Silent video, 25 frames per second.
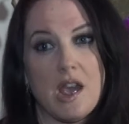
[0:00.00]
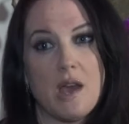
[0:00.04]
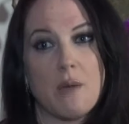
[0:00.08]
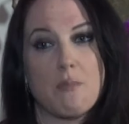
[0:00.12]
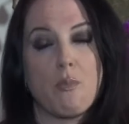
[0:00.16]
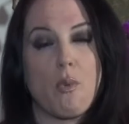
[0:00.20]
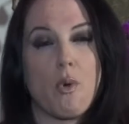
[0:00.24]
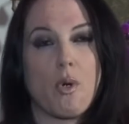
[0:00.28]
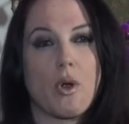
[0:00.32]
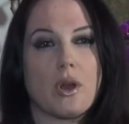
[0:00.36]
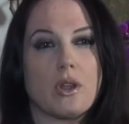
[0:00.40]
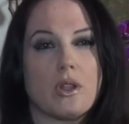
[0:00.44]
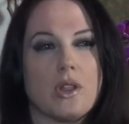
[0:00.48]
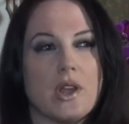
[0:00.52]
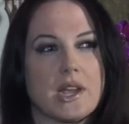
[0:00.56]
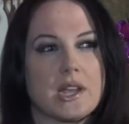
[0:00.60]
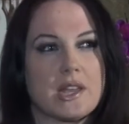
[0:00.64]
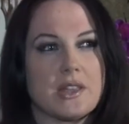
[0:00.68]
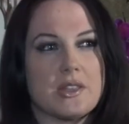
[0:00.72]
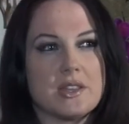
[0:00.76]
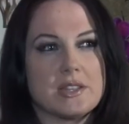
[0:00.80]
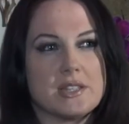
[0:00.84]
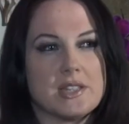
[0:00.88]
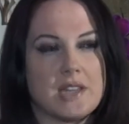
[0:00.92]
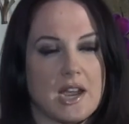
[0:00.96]
more like
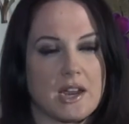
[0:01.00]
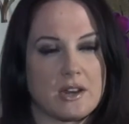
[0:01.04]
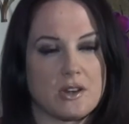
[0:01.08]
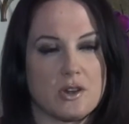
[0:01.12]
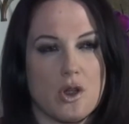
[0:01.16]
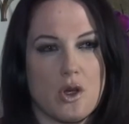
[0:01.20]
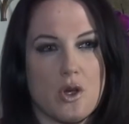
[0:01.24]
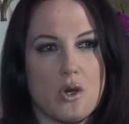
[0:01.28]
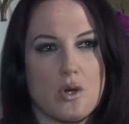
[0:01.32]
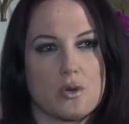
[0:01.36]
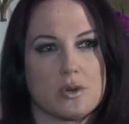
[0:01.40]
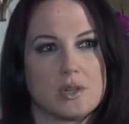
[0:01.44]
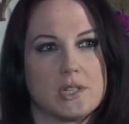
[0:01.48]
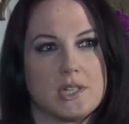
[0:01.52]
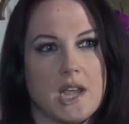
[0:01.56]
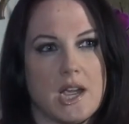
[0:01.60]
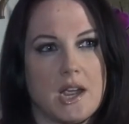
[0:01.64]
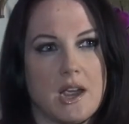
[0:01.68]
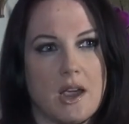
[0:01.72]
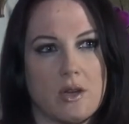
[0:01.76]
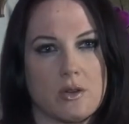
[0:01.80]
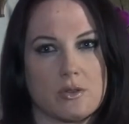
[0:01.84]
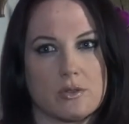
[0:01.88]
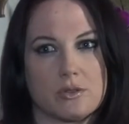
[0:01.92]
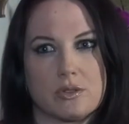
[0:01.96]
in the techno, tech
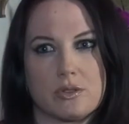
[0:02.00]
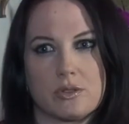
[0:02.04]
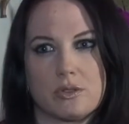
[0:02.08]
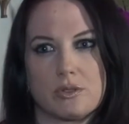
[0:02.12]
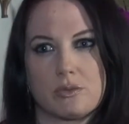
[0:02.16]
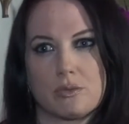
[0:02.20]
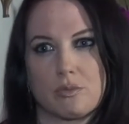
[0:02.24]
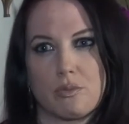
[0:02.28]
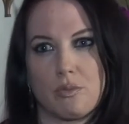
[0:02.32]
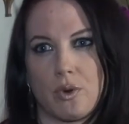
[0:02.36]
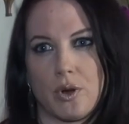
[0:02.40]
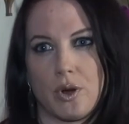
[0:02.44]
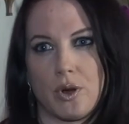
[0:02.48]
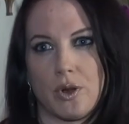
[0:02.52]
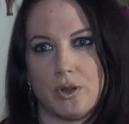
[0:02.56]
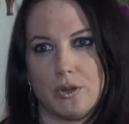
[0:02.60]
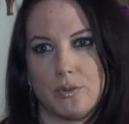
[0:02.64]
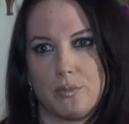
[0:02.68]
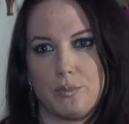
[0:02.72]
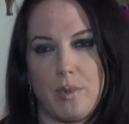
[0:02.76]
house world,